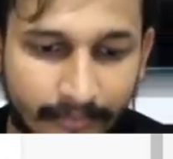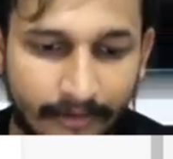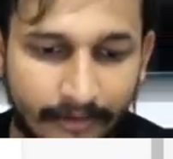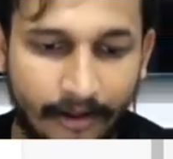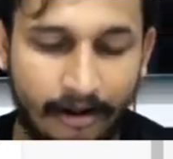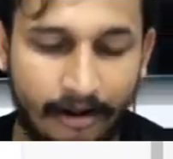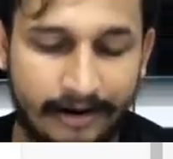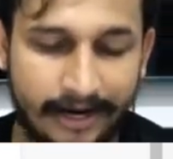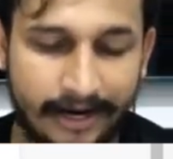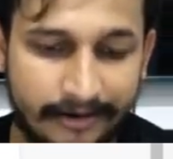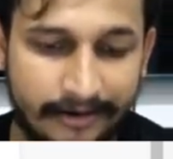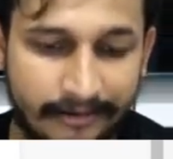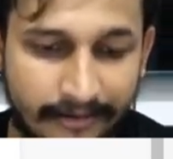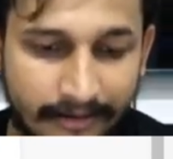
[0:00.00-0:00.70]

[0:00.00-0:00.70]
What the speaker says: All right.